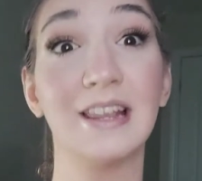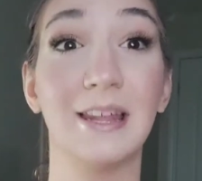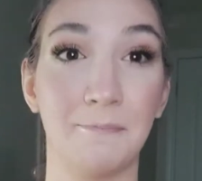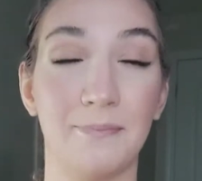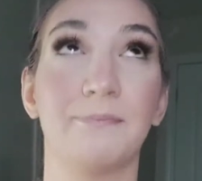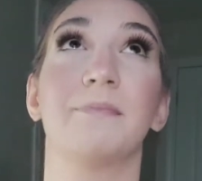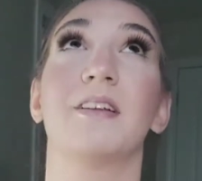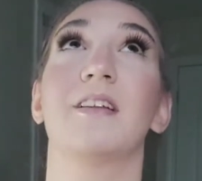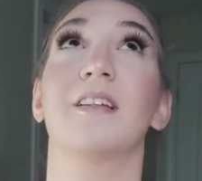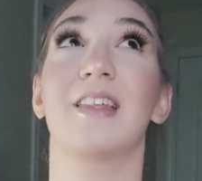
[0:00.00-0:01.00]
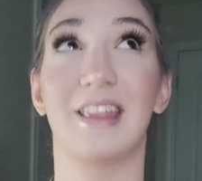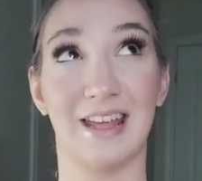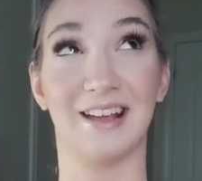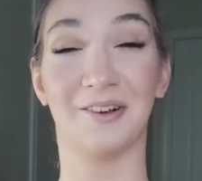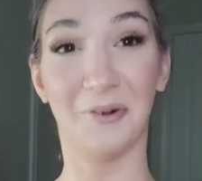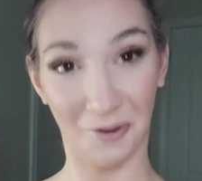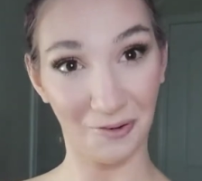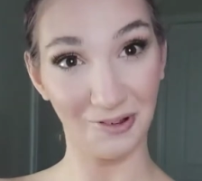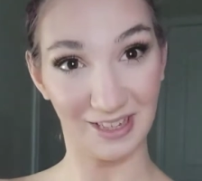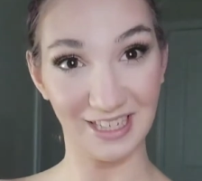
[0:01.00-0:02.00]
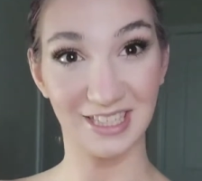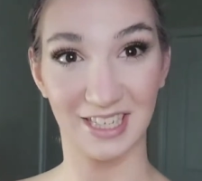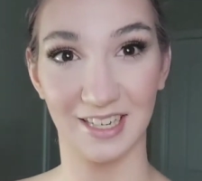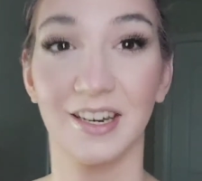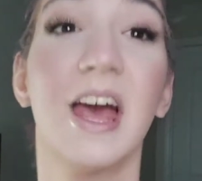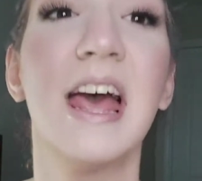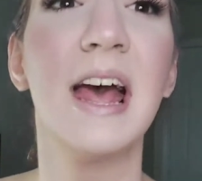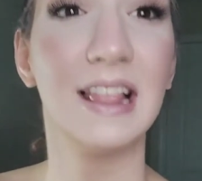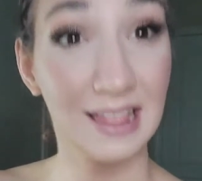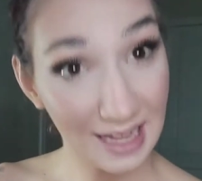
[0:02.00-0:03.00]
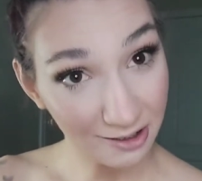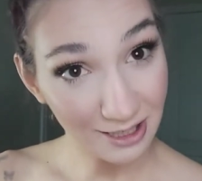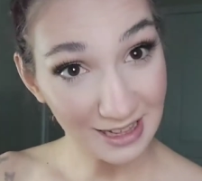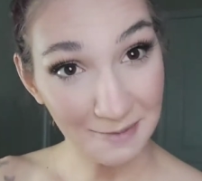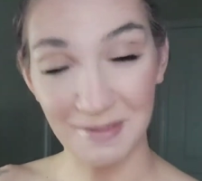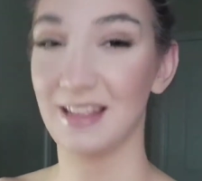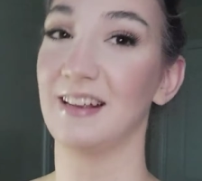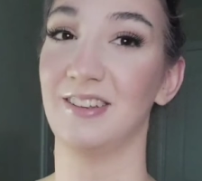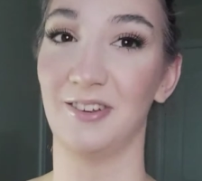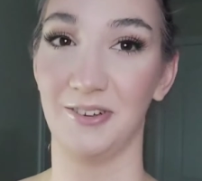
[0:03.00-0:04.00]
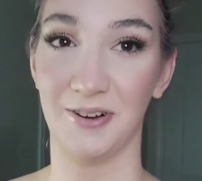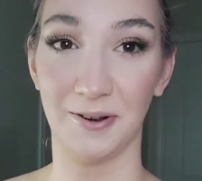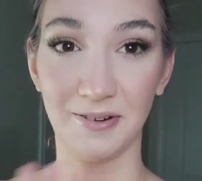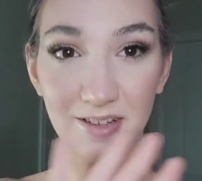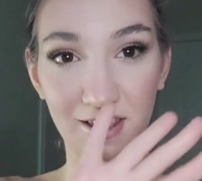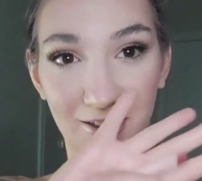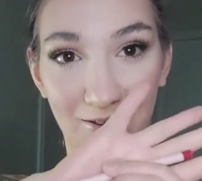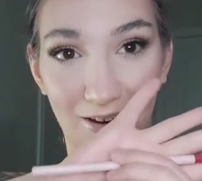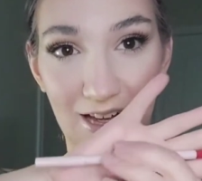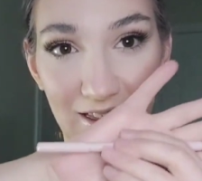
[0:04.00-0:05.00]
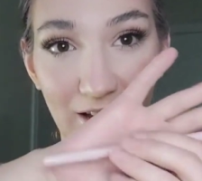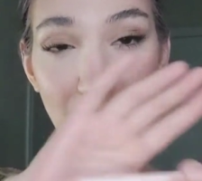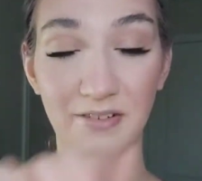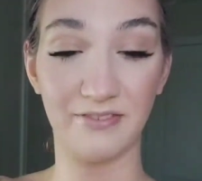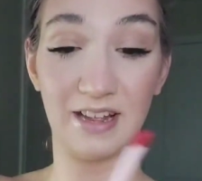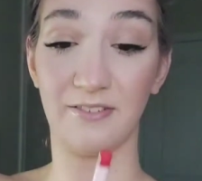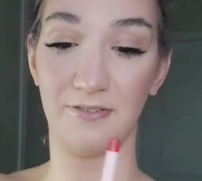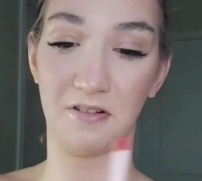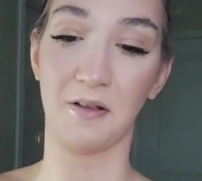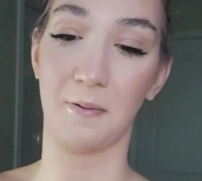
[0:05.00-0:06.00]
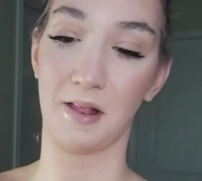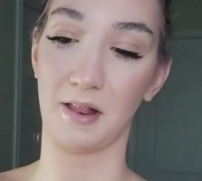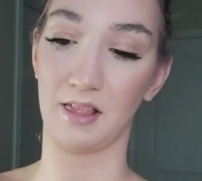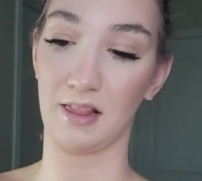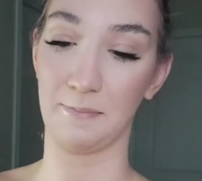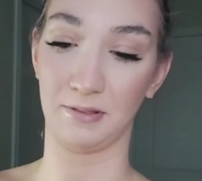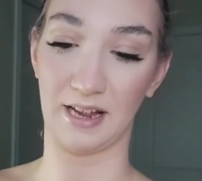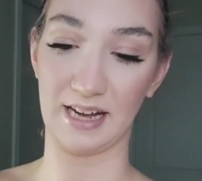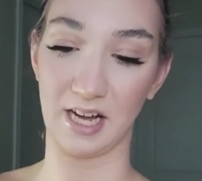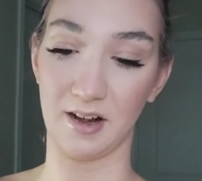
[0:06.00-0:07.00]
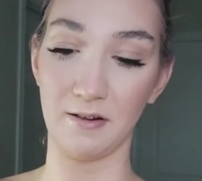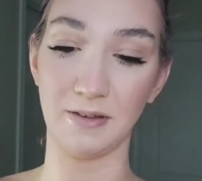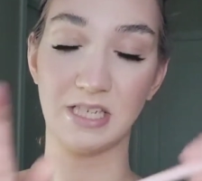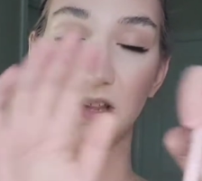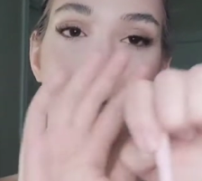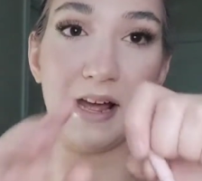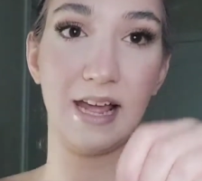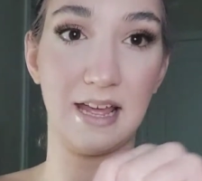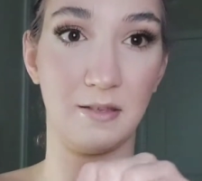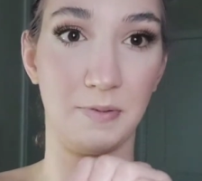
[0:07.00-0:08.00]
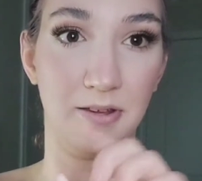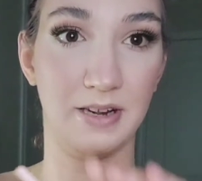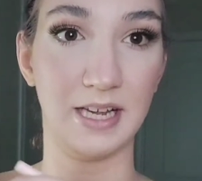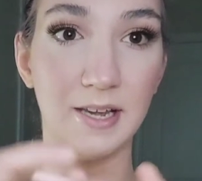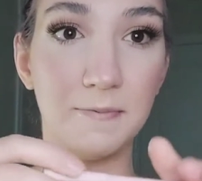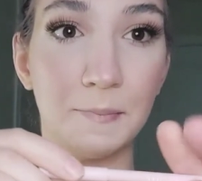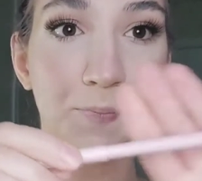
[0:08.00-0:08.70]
lipstick. Holy shit, liquid lipstick duo. So I start with this lip liner, which is by Ace Beauty,